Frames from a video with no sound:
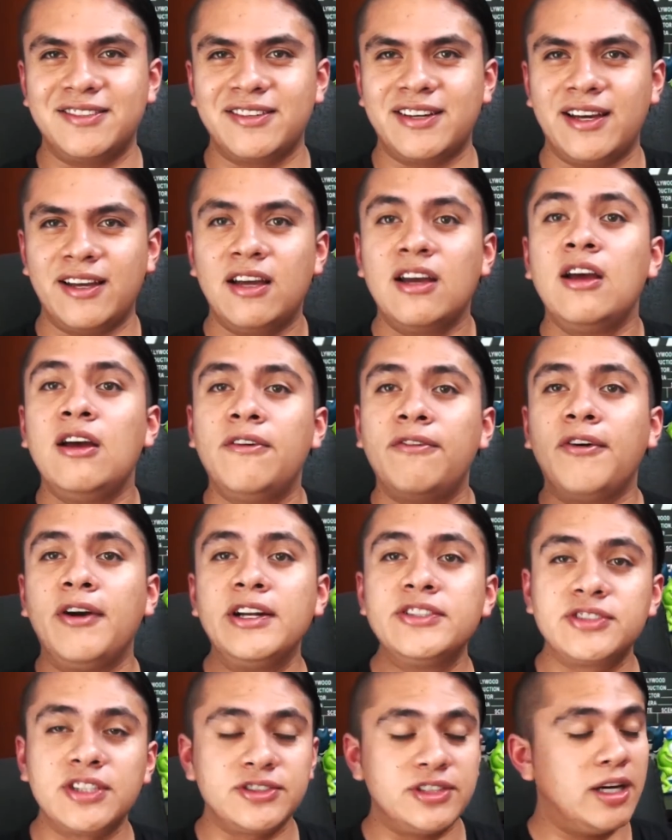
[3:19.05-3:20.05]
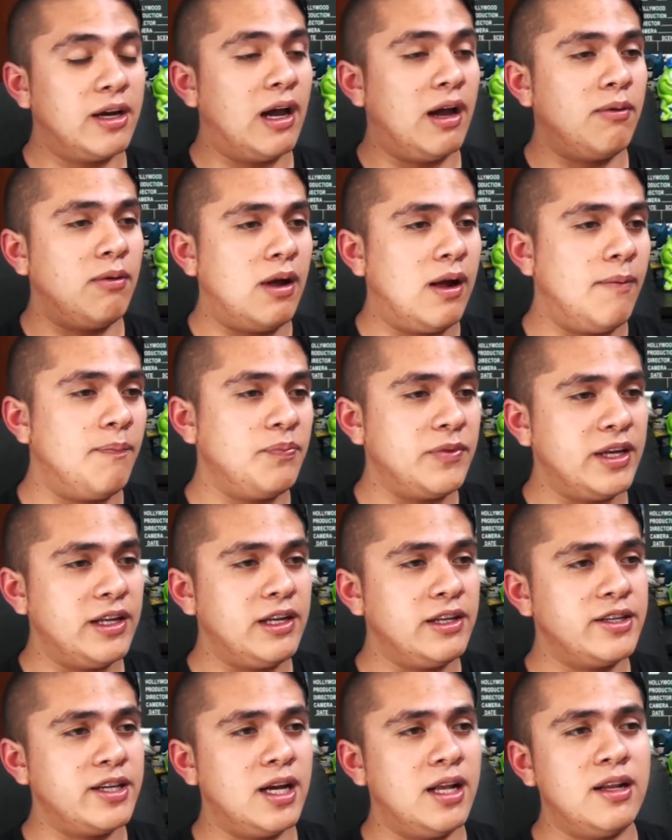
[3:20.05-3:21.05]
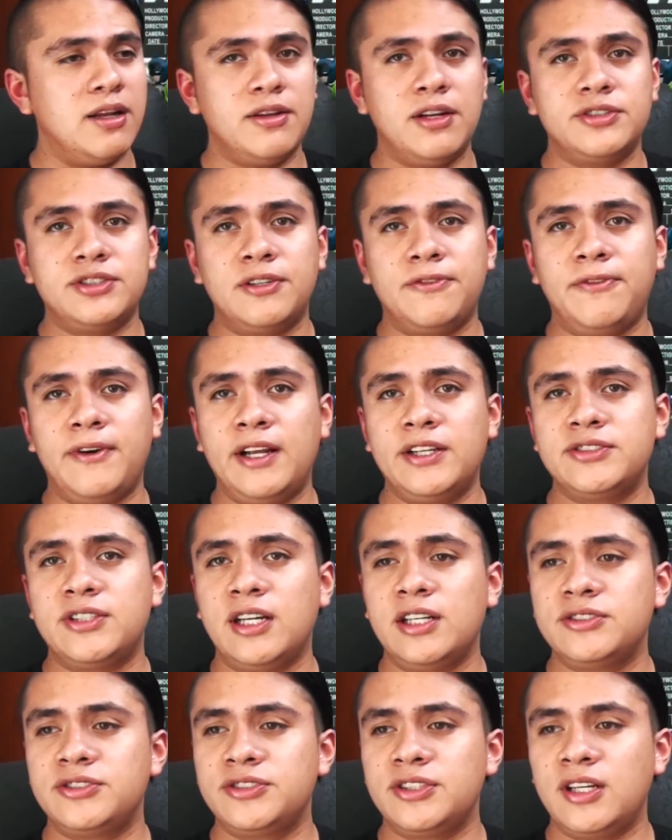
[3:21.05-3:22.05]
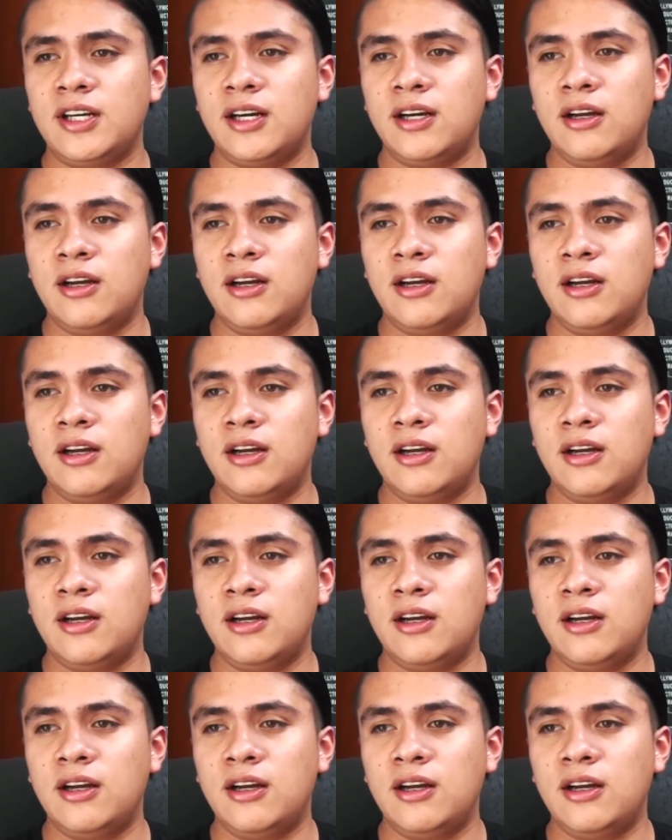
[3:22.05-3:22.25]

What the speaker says: Okay, for instance, in Italian there's a phrase that's